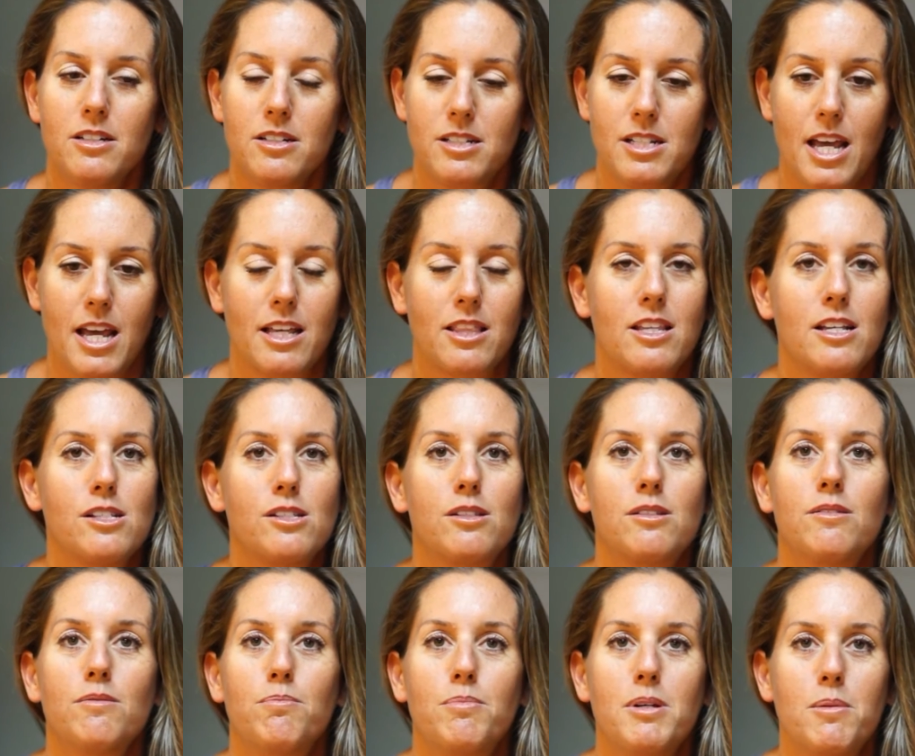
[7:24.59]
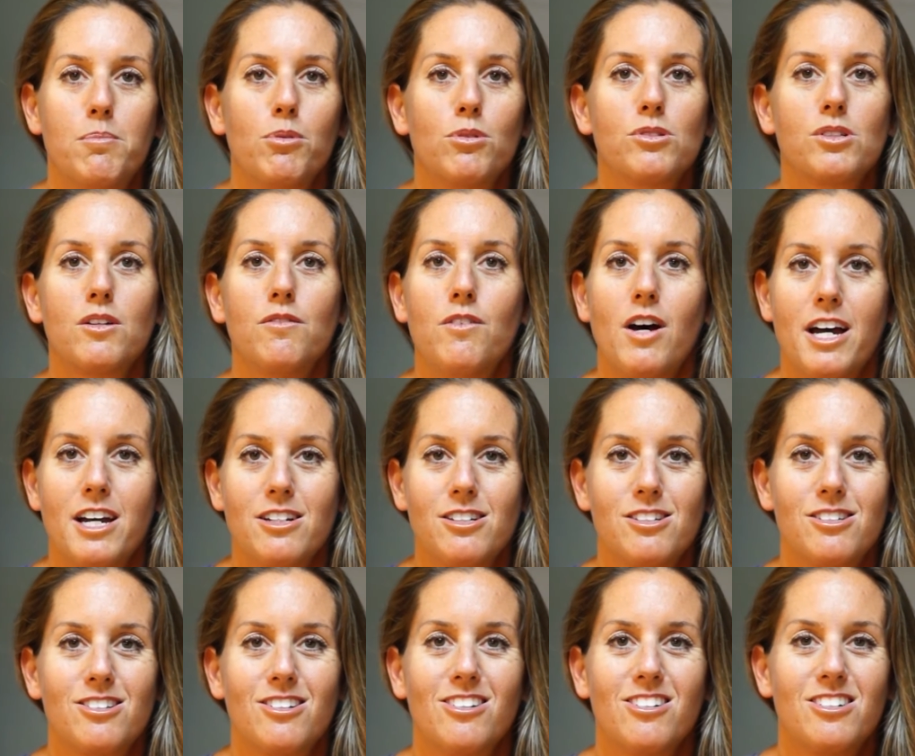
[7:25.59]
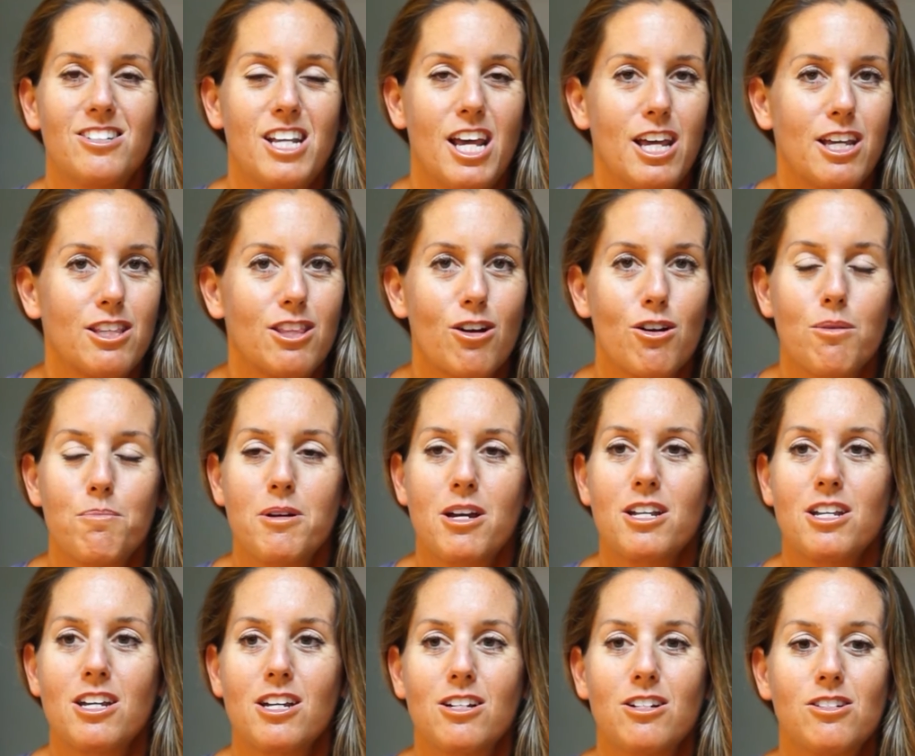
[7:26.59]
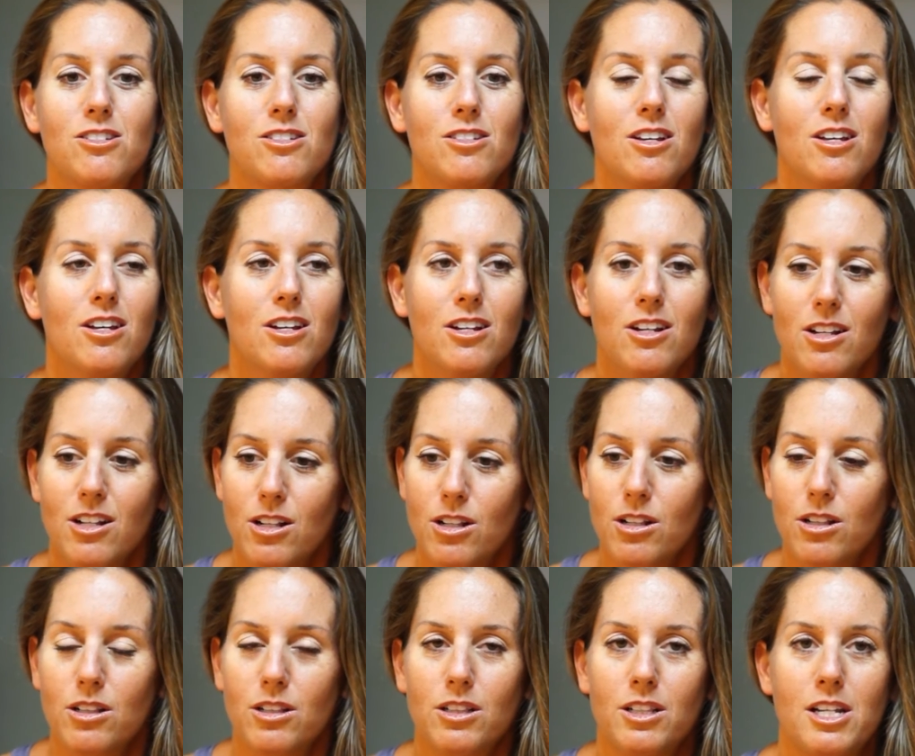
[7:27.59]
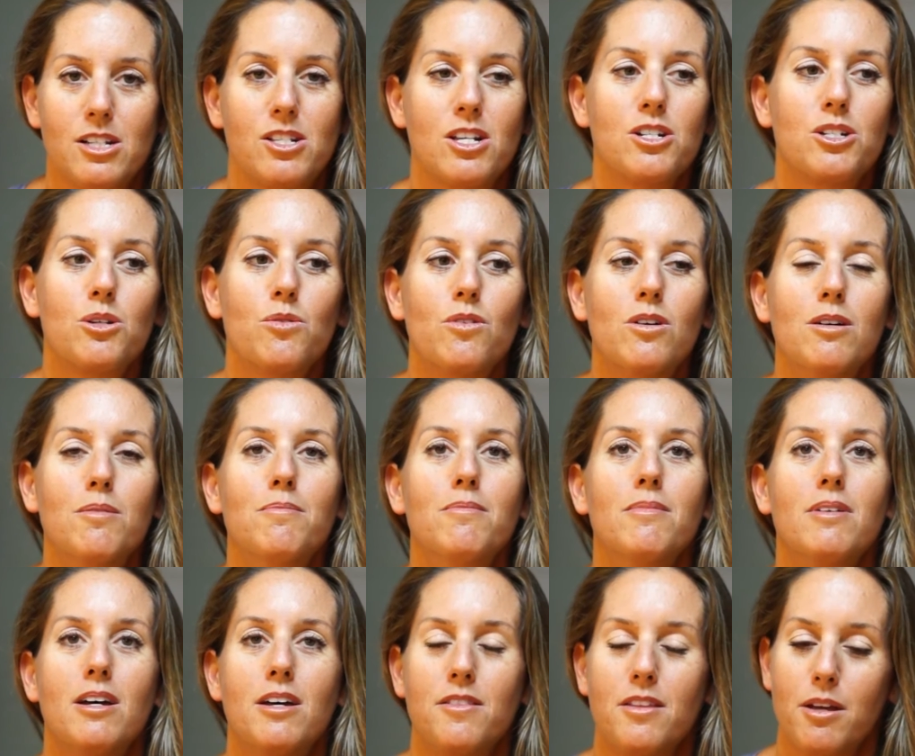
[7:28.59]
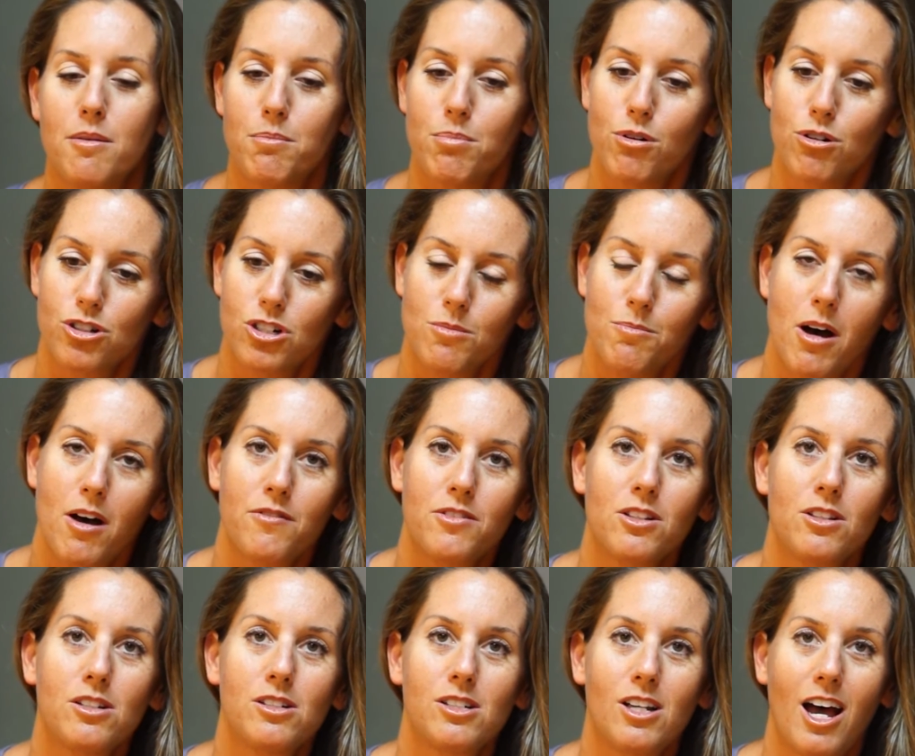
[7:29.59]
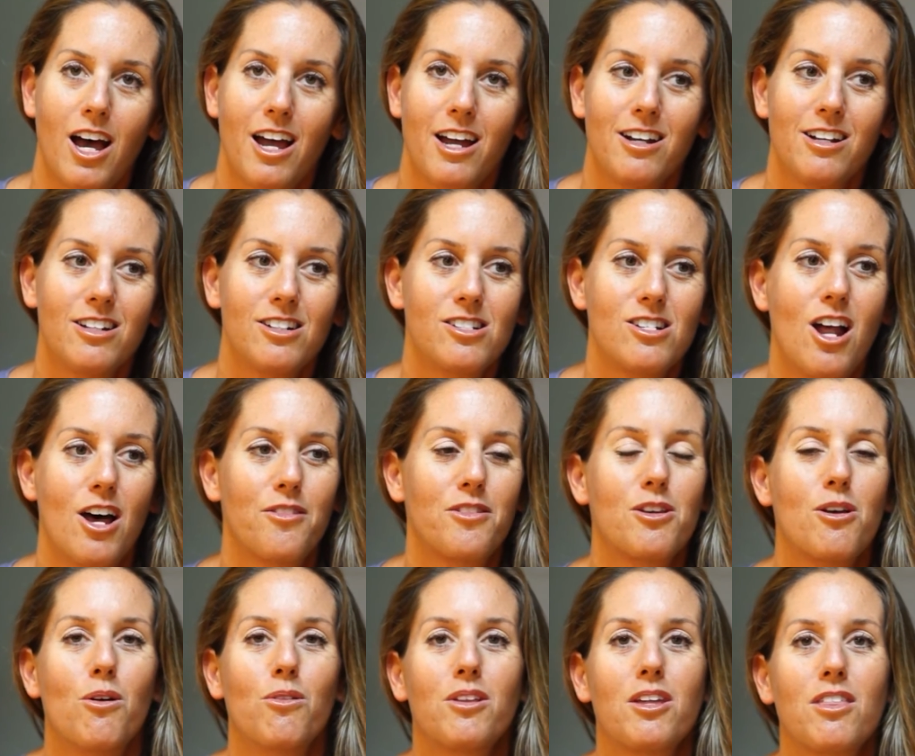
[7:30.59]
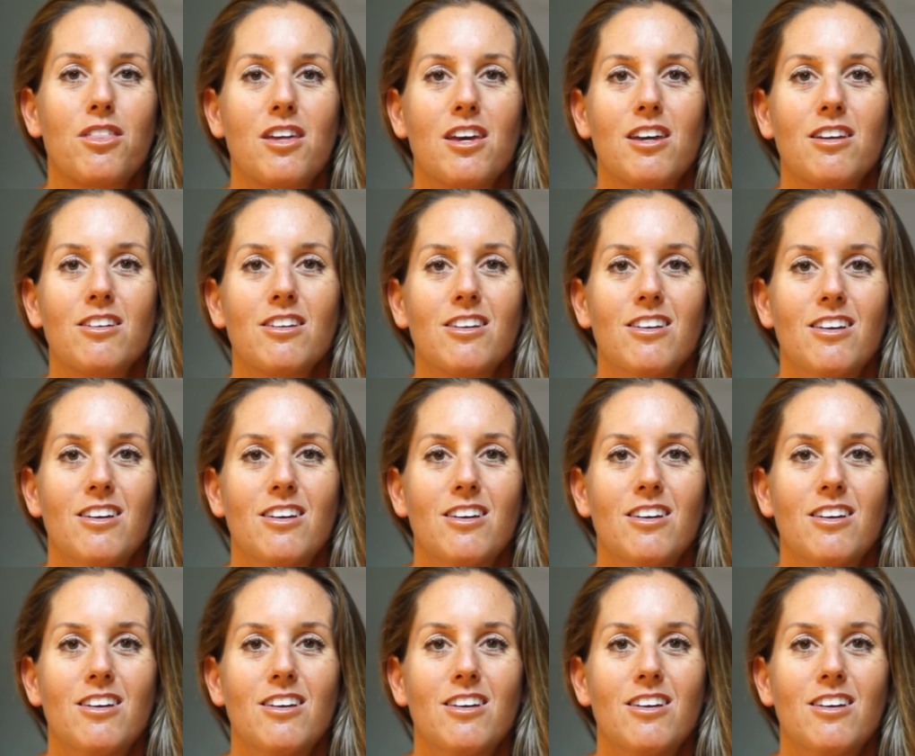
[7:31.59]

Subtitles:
Take these people's advice, take their opinions, listen to them, and then push them off to the side. It's not the only thing.